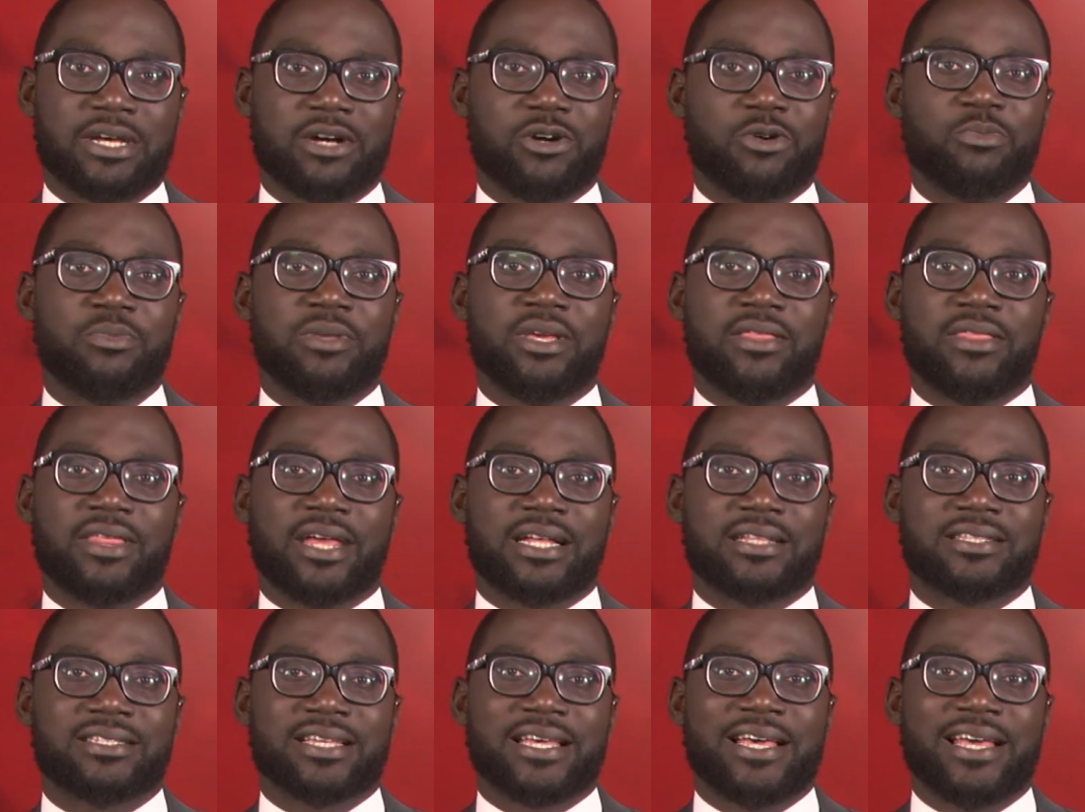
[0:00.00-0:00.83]
tell me
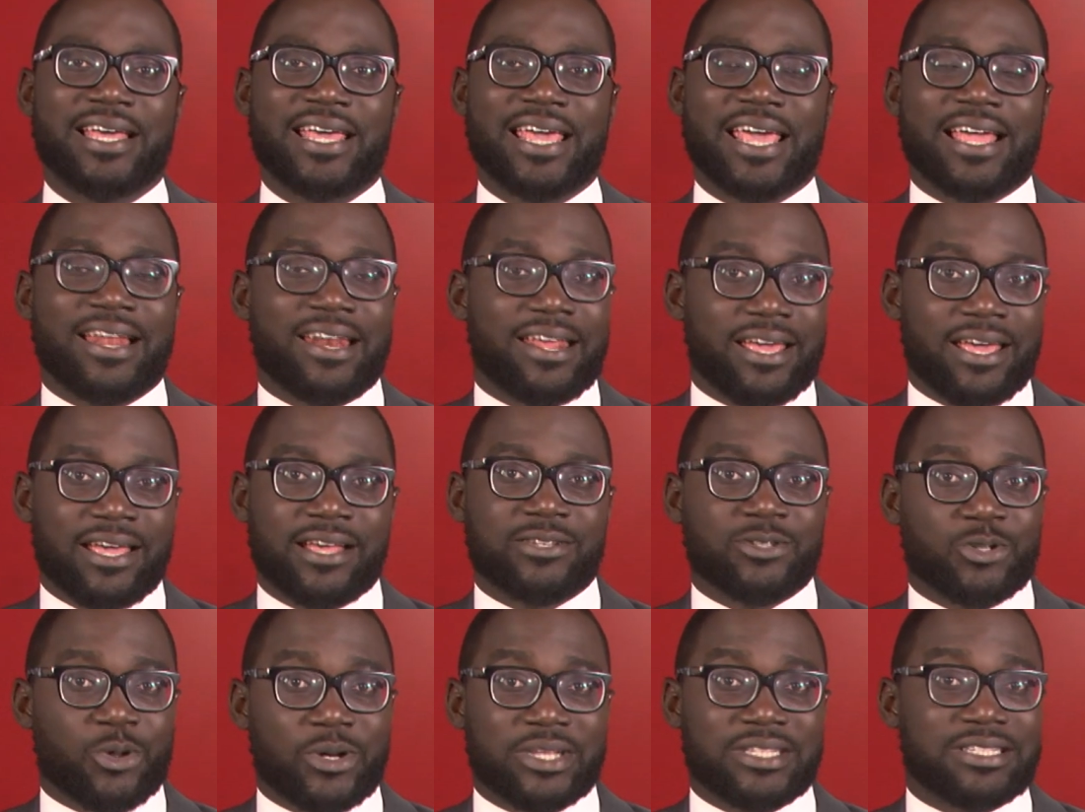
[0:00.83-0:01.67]
that it
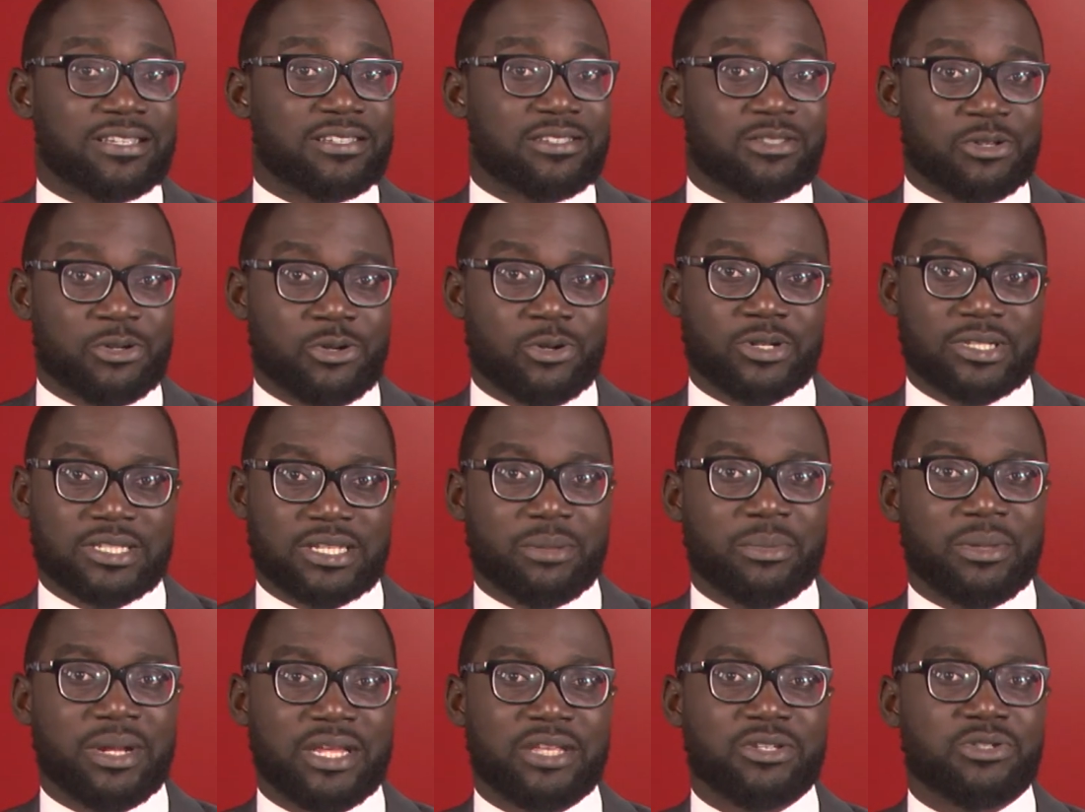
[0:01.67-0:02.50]
is or it is not
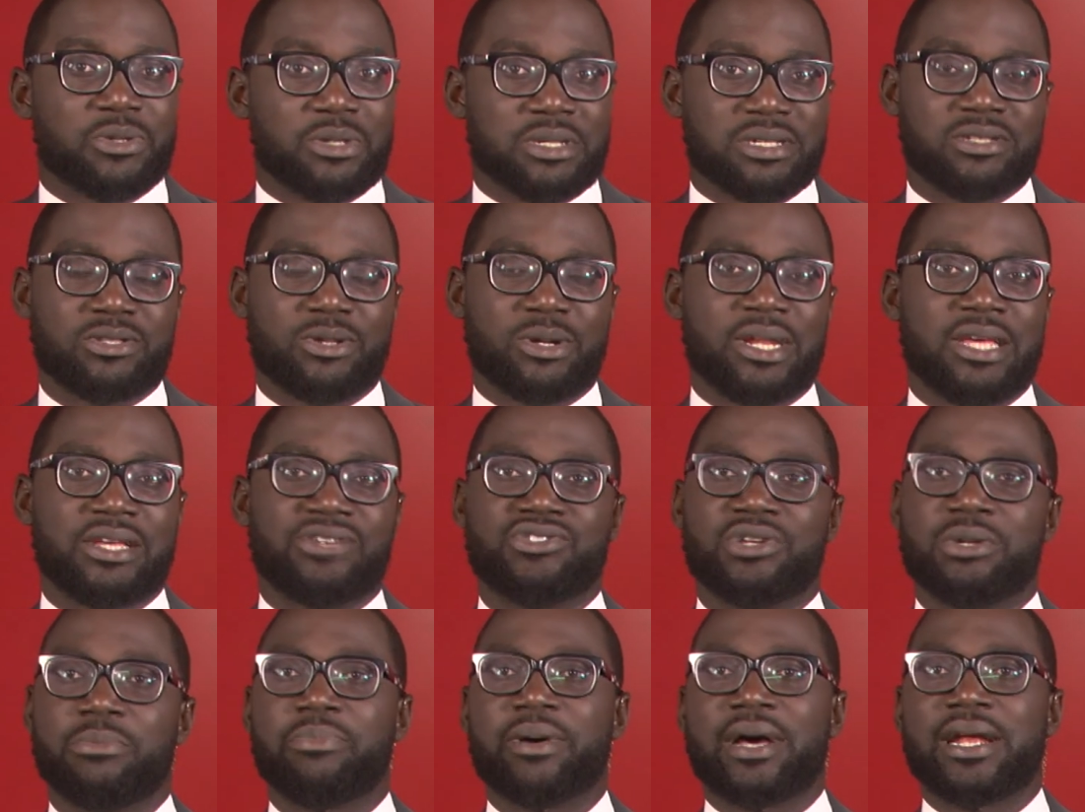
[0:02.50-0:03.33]
a military
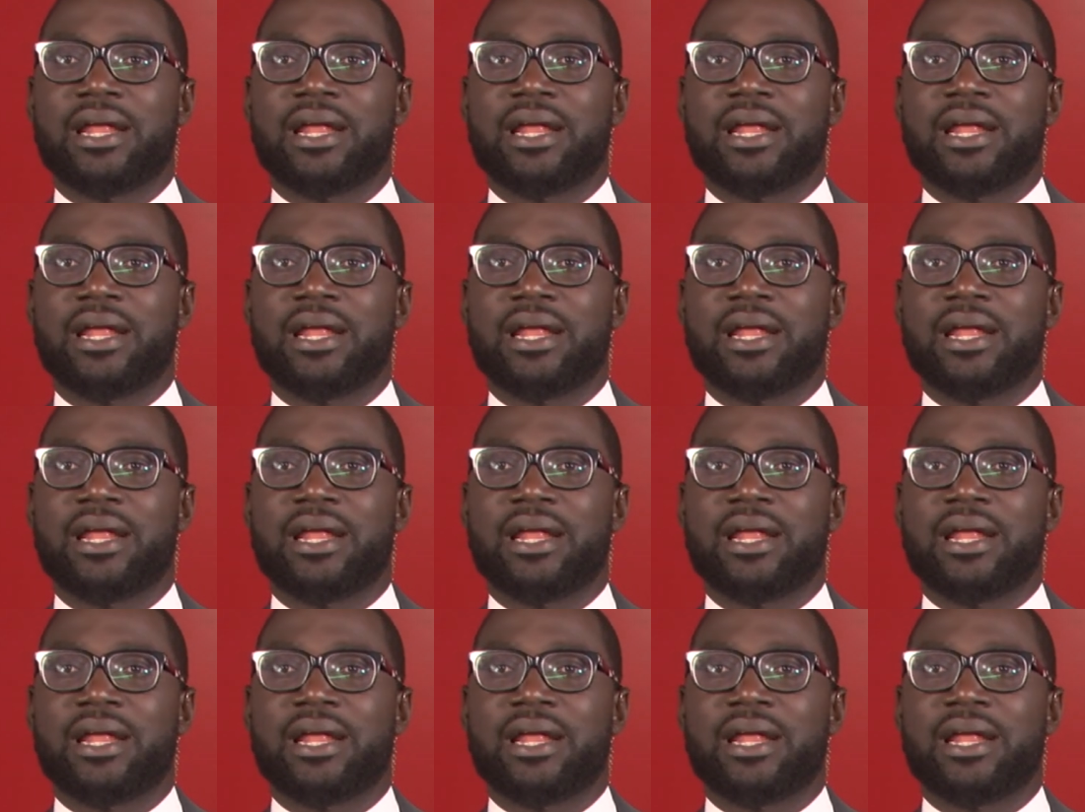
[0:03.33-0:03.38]
installation.